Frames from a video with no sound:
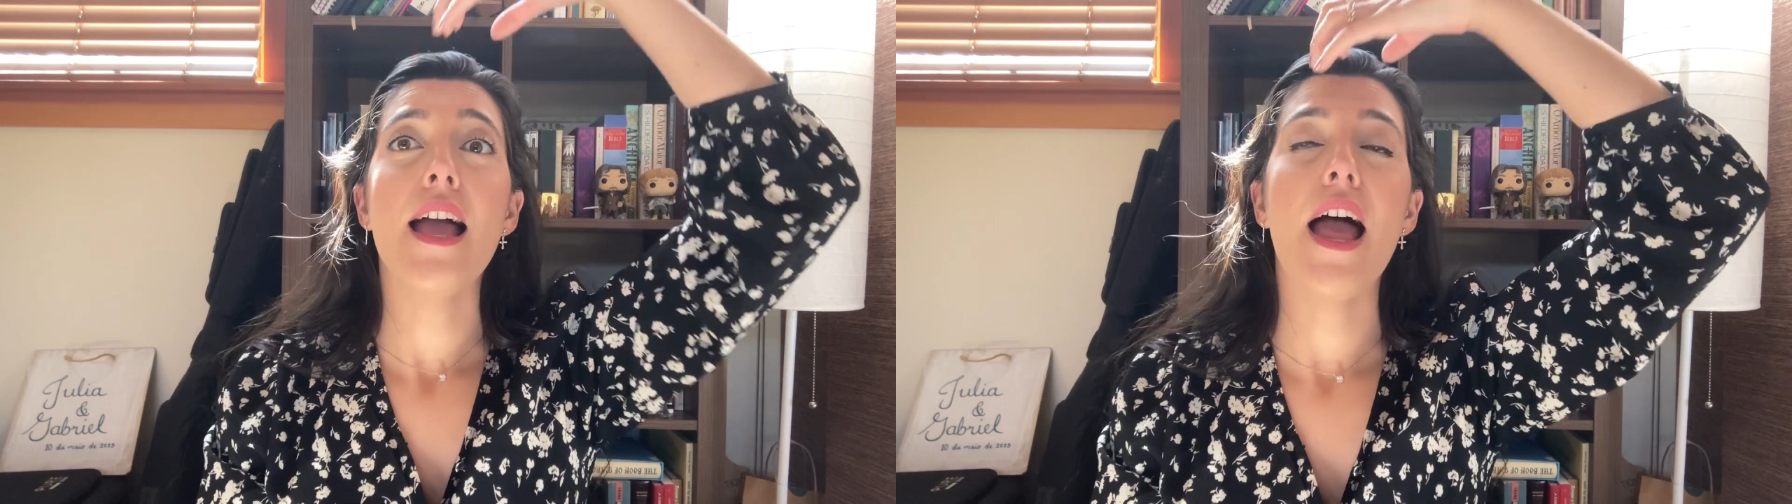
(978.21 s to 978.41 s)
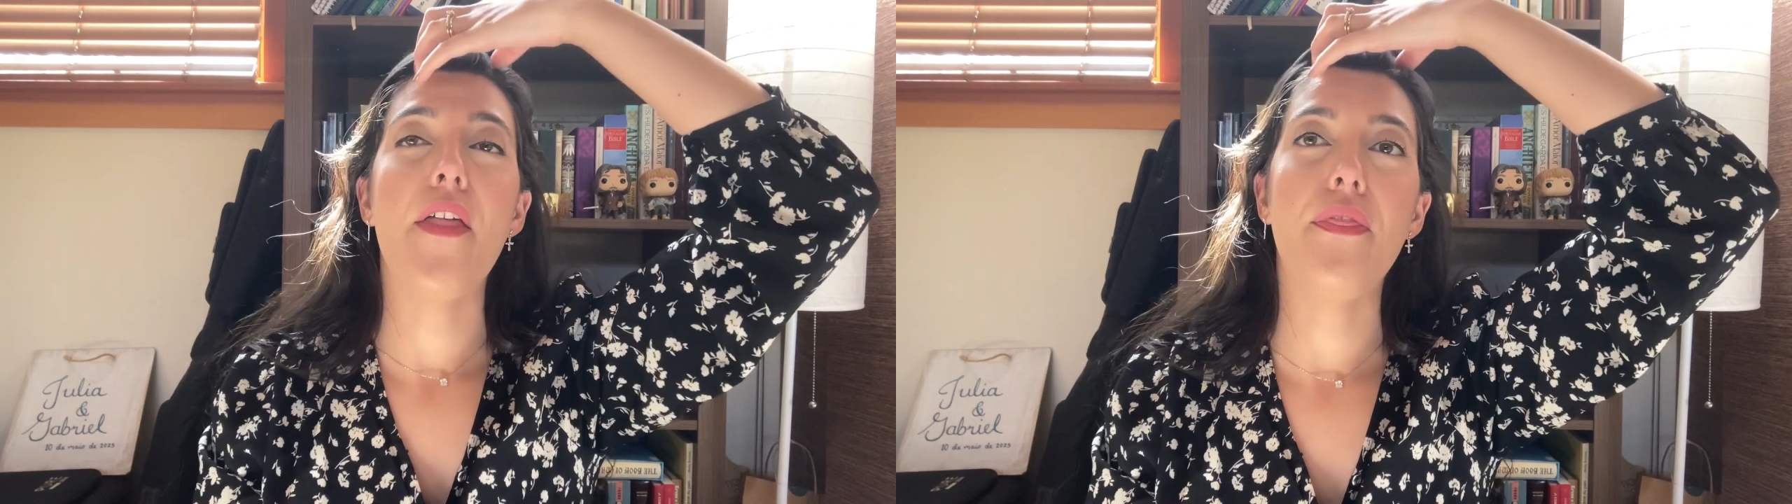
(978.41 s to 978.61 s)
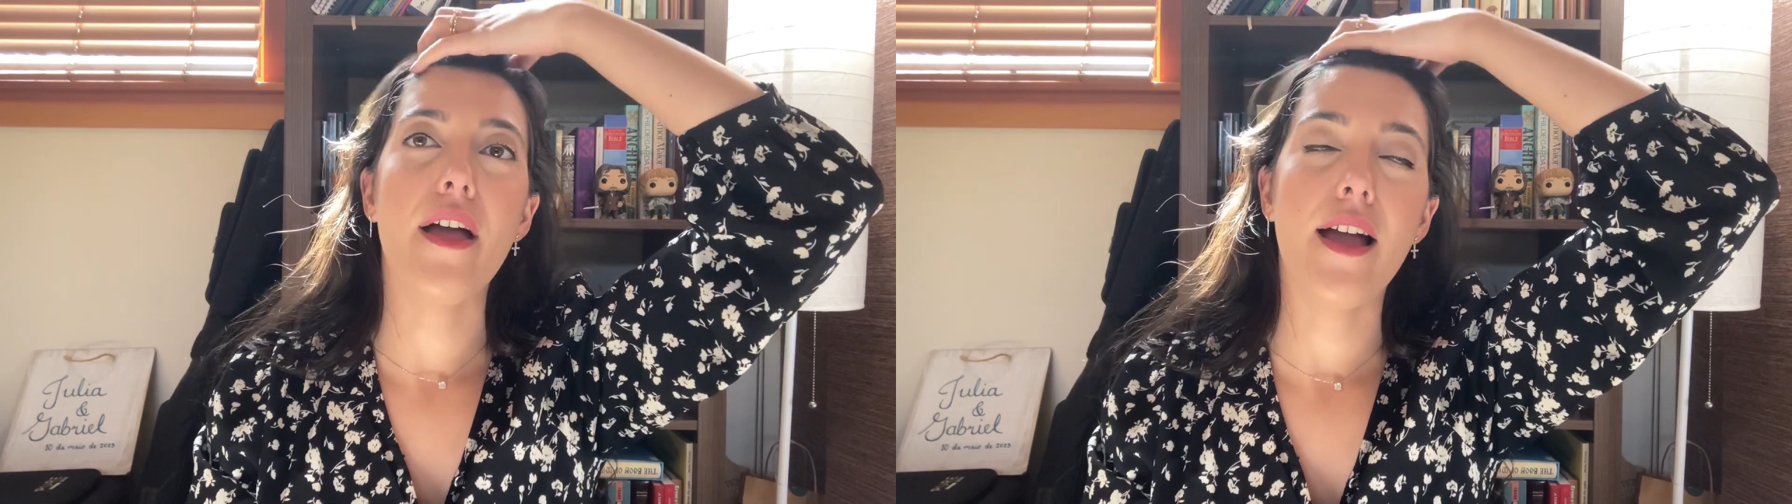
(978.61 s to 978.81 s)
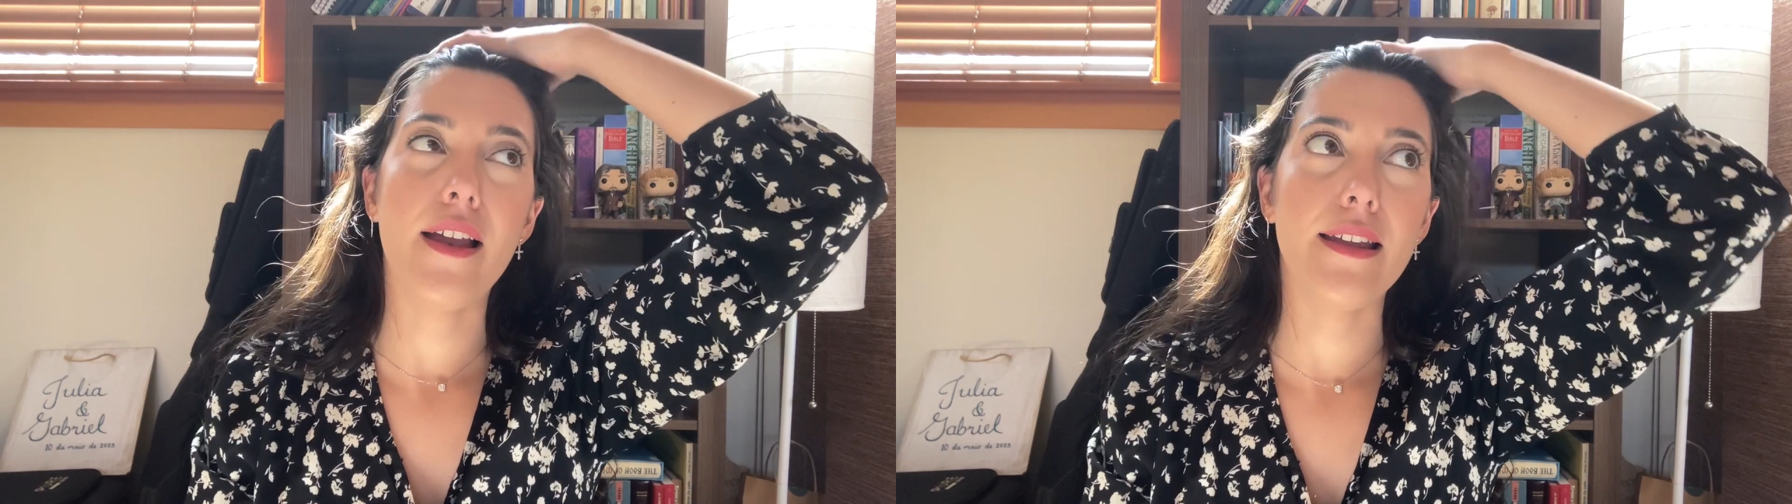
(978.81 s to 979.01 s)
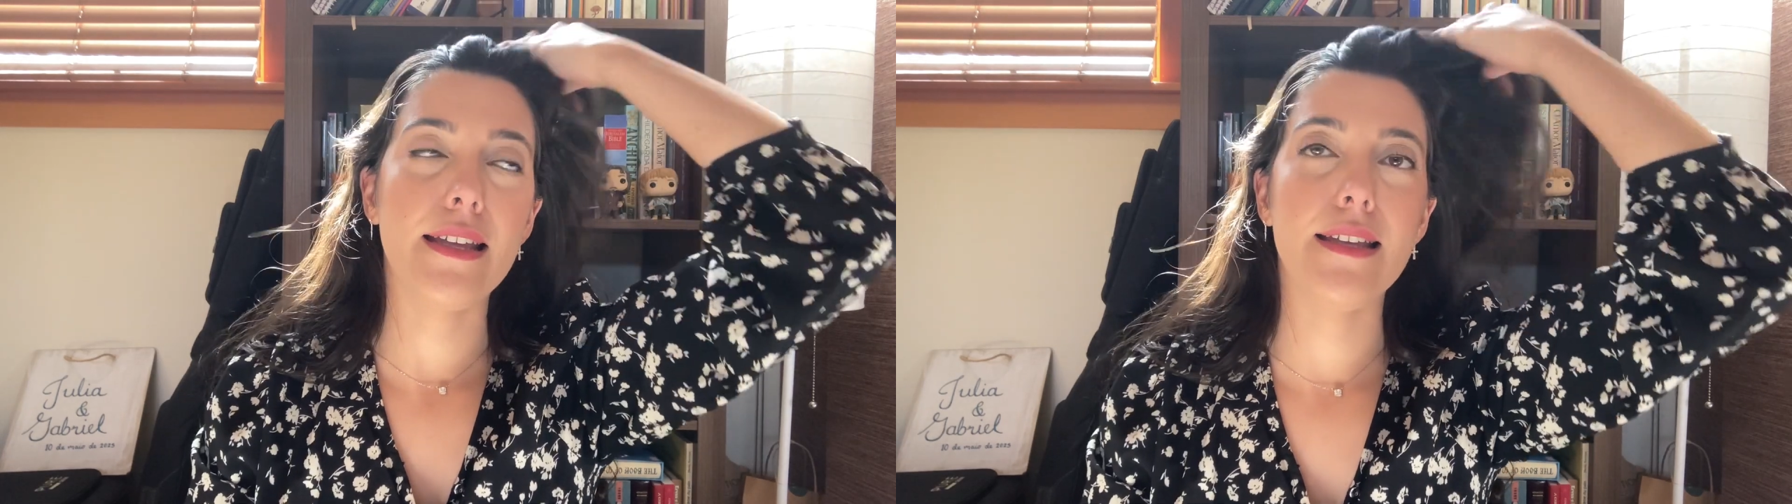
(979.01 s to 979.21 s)
And
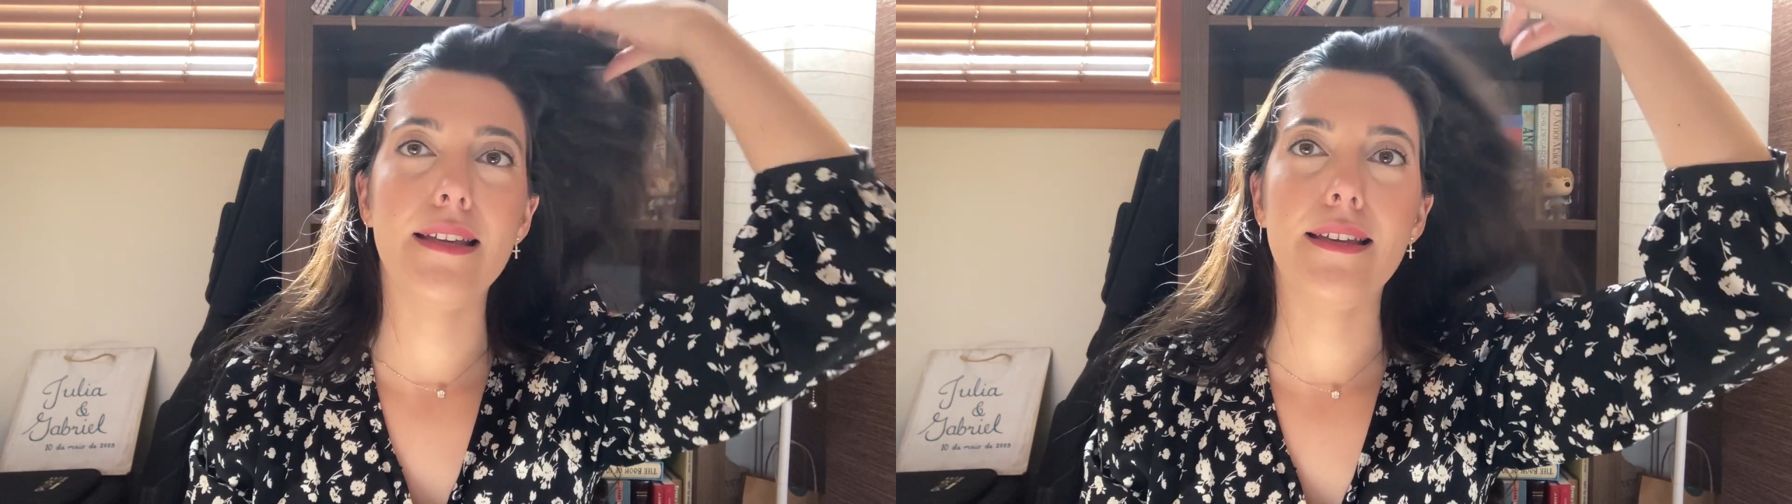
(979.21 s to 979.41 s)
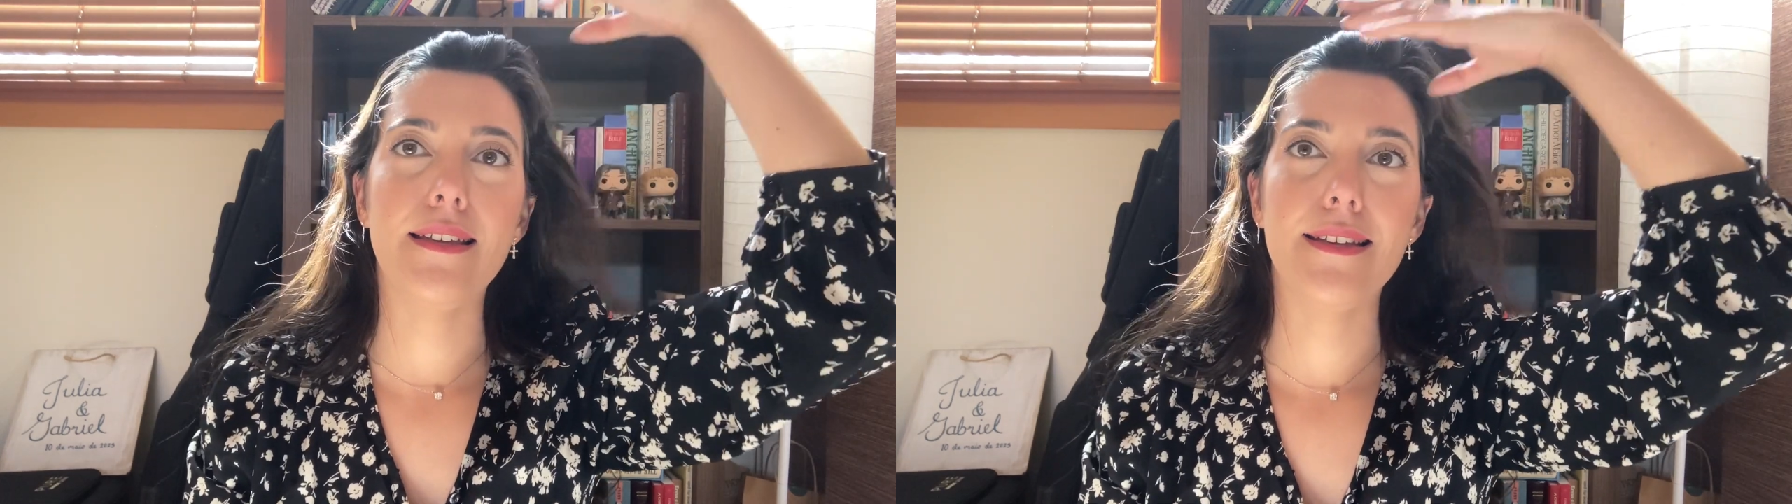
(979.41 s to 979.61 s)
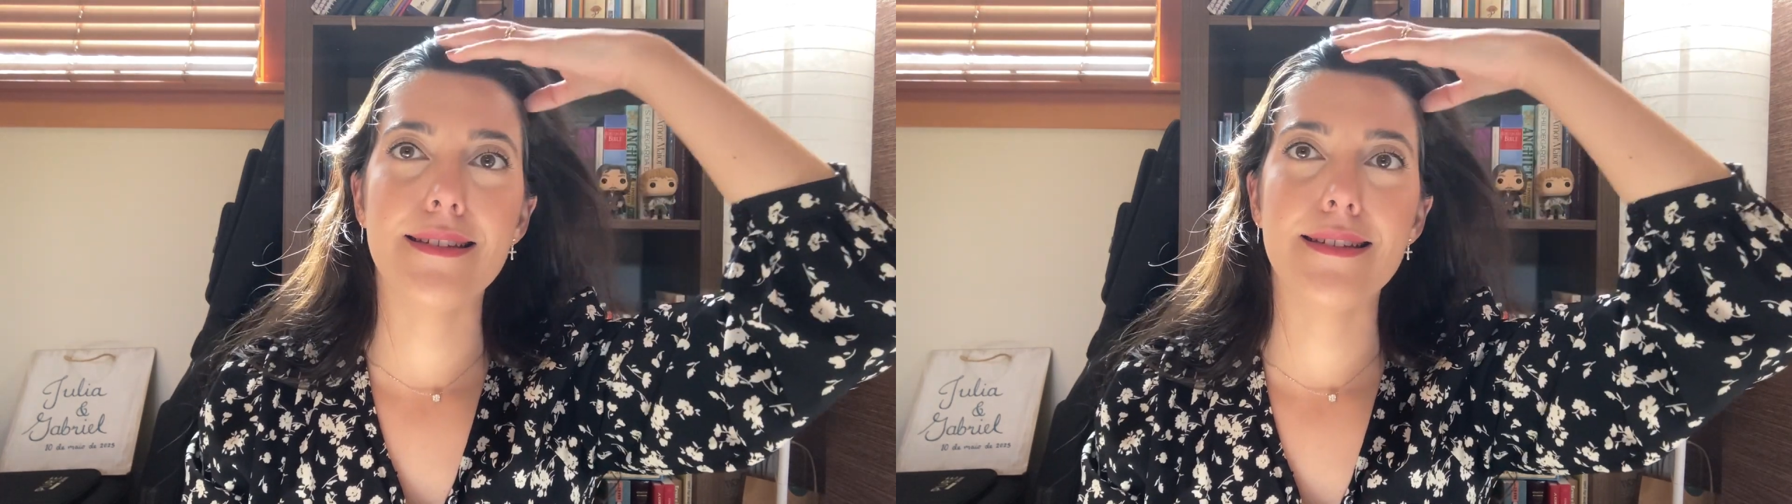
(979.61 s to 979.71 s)
then he